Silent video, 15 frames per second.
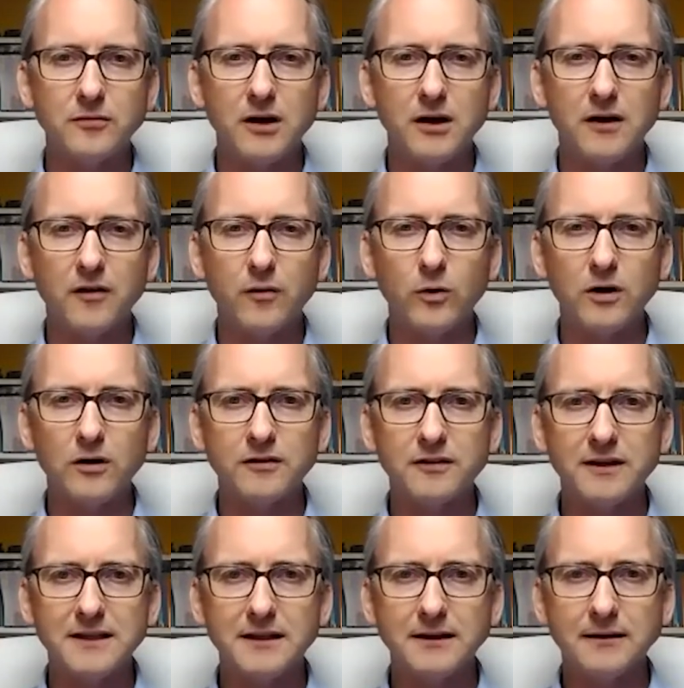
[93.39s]
the world's
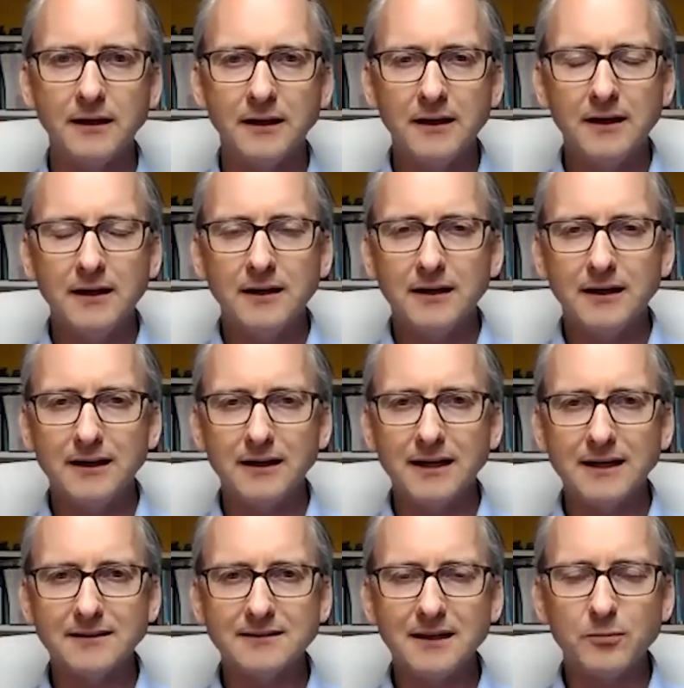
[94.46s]
leading
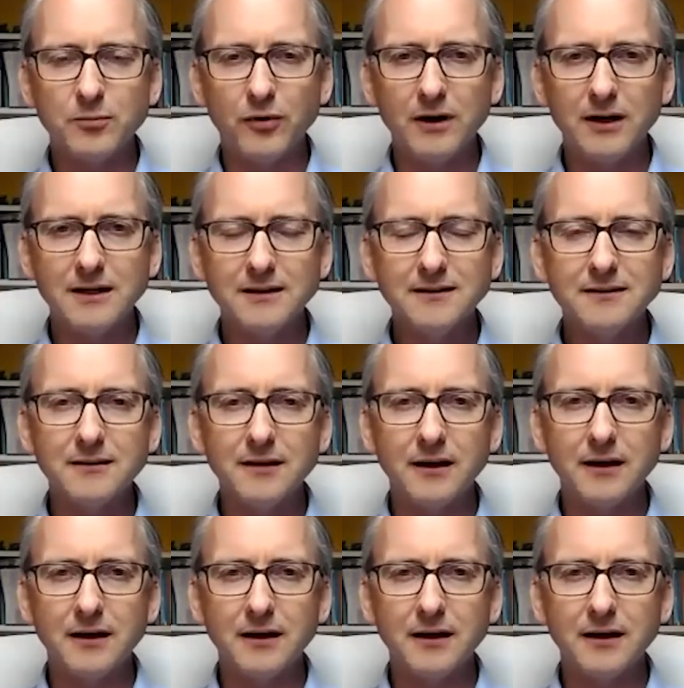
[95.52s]
headset brands,